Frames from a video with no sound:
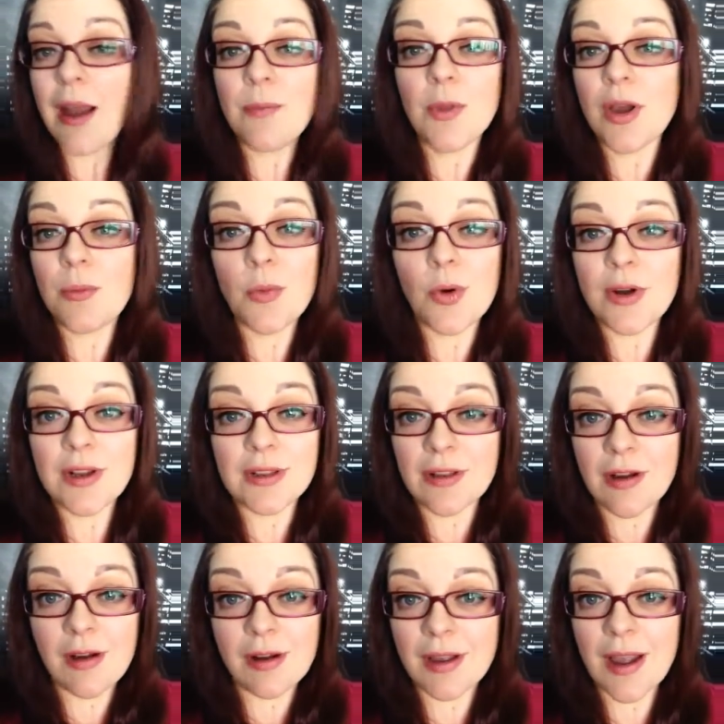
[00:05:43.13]
I'm not a morning
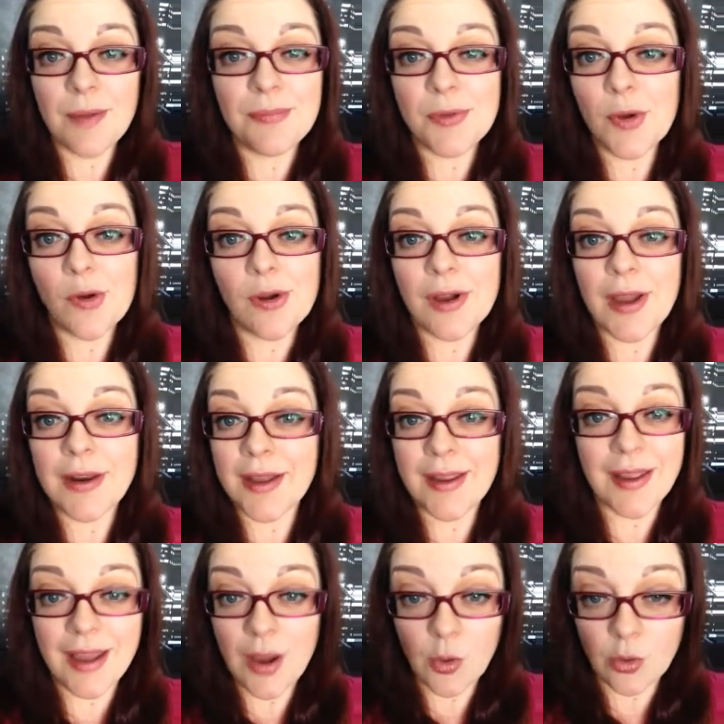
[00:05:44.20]
lark. I'm not a
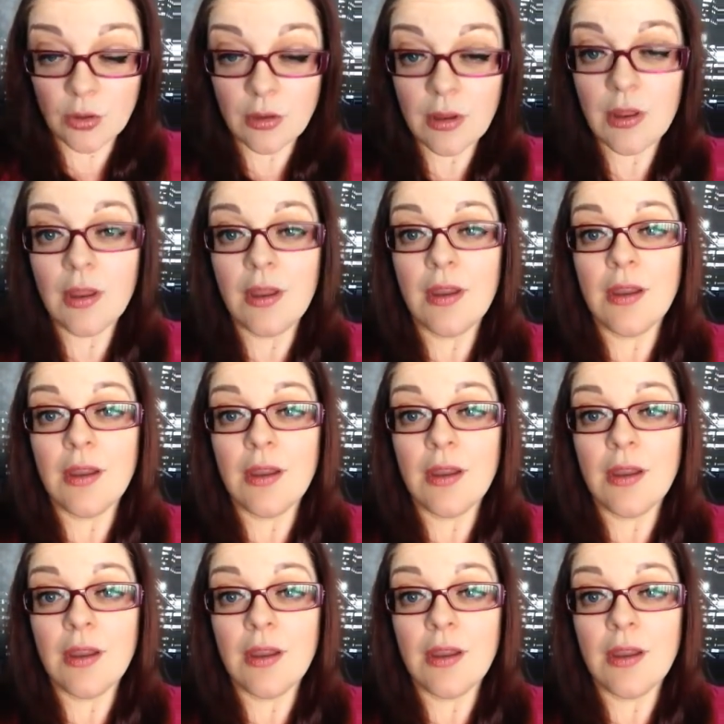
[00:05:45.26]
night owl.